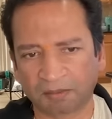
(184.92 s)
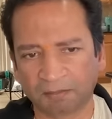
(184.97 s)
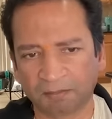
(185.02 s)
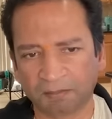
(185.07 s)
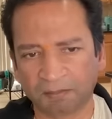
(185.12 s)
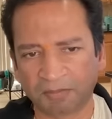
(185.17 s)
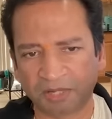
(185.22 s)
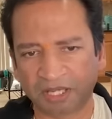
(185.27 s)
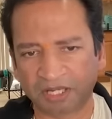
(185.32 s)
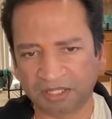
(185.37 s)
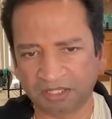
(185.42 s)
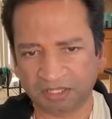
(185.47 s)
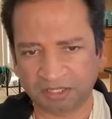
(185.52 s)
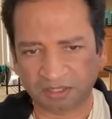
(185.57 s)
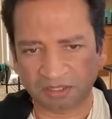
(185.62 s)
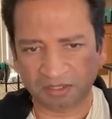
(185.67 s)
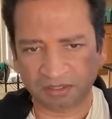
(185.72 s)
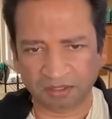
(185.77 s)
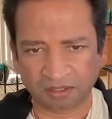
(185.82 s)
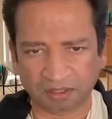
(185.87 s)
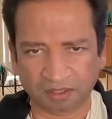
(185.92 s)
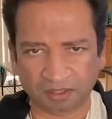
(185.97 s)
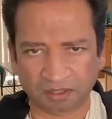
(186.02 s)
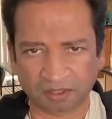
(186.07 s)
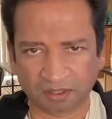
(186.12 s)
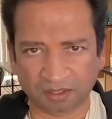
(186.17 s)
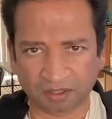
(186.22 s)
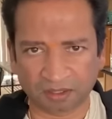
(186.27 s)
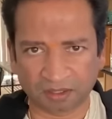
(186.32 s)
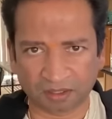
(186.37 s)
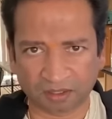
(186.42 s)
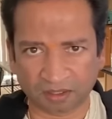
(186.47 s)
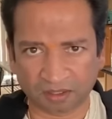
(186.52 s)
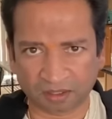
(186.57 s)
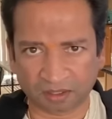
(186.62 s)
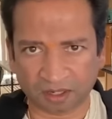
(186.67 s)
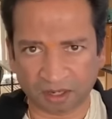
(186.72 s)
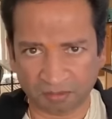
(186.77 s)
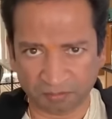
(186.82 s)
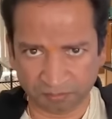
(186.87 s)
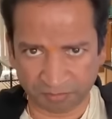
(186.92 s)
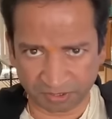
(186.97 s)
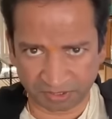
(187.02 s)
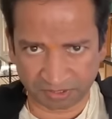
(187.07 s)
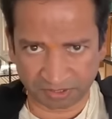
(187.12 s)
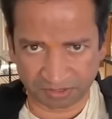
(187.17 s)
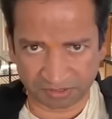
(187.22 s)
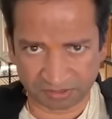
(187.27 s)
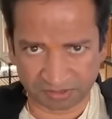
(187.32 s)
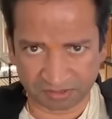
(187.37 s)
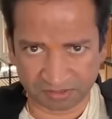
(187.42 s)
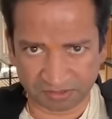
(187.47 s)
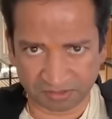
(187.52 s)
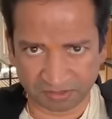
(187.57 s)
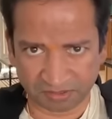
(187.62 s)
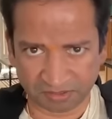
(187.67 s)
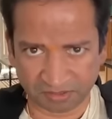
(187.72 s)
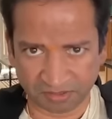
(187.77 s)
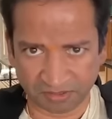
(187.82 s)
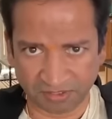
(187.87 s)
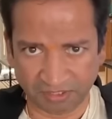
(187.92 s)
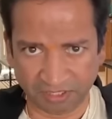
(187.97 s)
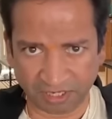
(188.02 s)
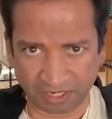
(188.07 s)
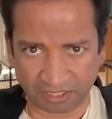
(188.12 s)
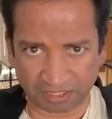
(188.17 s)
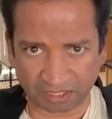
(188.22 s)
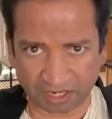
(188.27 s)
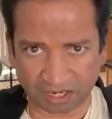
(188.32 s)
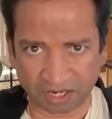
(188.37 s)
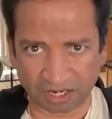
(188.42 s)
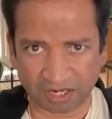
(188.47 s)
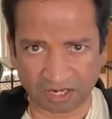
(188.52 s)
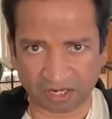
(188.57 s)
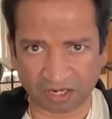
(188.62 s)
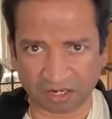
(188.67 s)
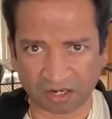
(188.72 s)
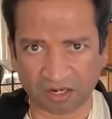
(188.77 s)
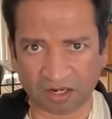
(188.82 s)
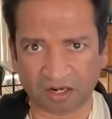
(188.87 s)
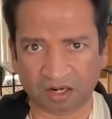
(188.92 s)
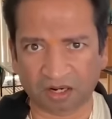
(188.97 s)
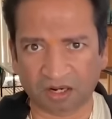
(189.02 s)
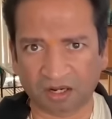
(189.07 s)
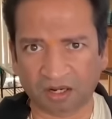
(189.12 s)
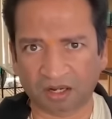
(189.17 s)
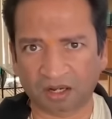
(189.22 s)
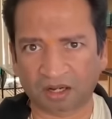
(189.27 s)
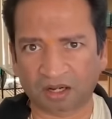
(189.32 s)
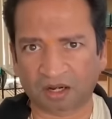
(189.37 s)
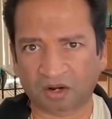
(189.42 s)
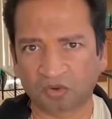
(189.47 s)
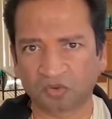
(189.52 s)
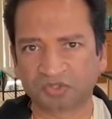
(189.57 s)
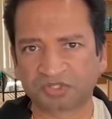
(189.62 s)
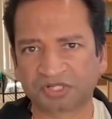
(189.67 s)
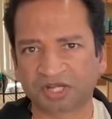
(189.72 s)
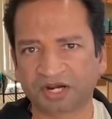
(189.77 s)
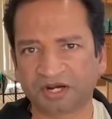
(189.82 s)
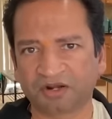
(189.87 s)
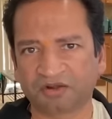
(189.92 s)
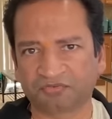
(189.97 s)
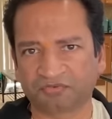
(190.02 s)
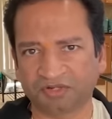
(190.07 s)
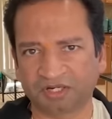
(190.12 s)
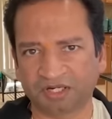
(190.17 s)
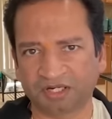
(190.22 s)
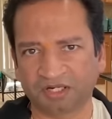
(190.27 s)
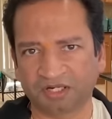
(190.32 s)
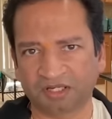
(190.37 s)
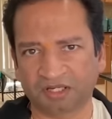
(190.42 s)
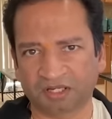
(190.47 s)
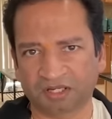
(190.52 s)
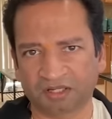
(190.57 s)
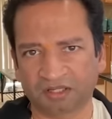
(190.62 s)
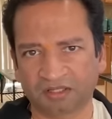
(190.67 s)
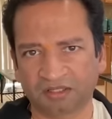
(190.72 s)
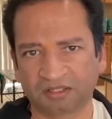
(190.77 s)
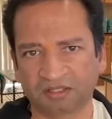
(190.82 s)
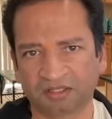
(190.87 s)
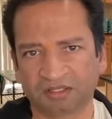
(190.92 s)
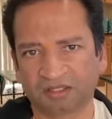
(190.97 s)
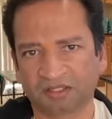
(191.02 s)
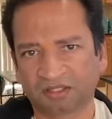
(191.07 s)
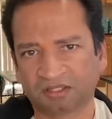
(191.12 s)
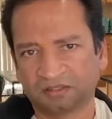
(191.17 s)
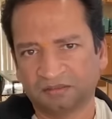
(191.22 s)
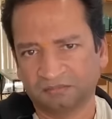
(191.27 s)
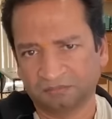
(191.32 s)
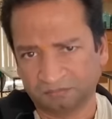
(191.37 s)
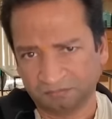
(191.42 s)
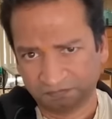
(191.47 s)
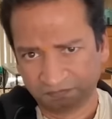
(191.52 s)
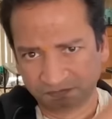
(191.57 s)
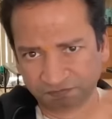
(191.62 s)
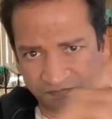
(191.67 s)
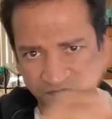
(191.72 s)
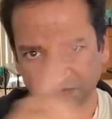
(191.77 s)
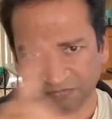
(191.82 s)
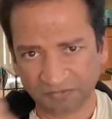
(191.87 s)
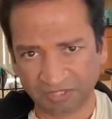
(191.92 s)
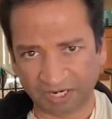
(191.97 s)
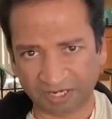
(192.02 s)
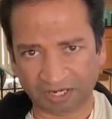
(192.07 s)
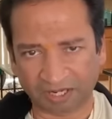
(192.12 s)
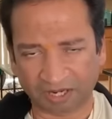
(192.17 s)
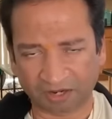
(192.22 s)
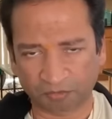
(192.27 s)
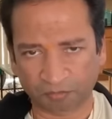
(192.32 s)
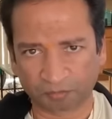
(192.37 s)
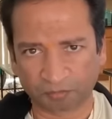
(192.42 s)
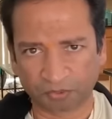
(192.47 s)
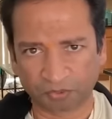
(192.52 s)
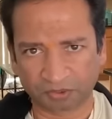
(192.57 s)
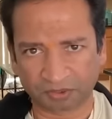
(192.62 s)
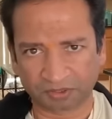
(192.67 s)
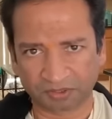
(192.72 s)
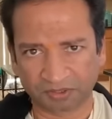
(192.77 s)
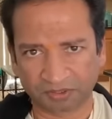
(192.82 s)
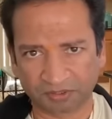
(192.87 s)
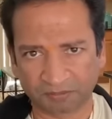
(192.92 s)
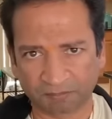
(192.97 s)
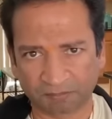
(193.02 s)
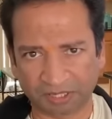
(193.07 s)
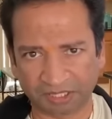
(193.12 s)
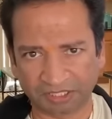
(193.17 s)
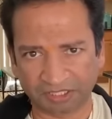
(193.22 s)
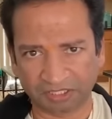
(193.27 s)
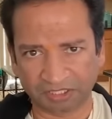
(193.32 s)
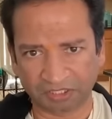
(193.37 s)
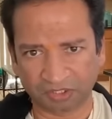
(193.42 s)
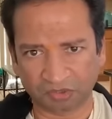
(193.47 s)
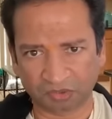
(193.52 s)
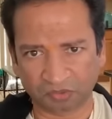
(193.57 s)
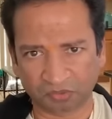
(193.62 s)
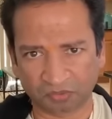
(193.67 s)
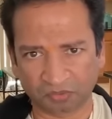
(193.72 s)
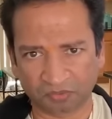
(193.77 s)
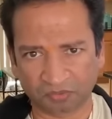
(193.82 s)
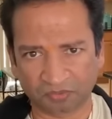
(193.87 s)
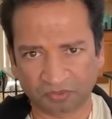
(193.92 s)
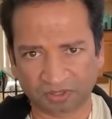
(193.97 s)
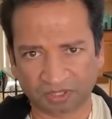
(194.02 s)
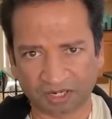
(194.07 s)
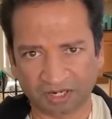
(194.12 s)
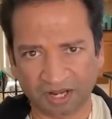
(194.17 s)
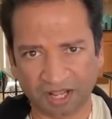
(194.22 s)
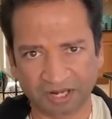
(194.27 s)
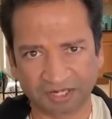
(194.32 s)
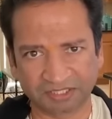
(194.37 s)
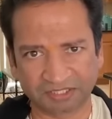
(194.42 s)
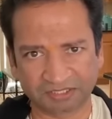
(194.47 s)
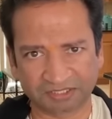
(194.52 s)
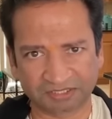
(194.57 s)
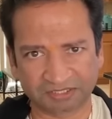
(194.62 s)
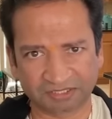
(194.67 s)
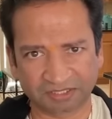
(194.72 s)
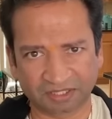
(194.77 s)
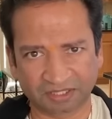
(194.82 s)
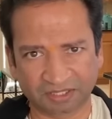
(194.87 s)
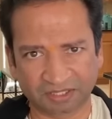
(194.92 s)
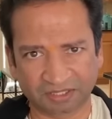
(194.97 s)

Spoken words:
many companies that are outside of India that have put money into Adani's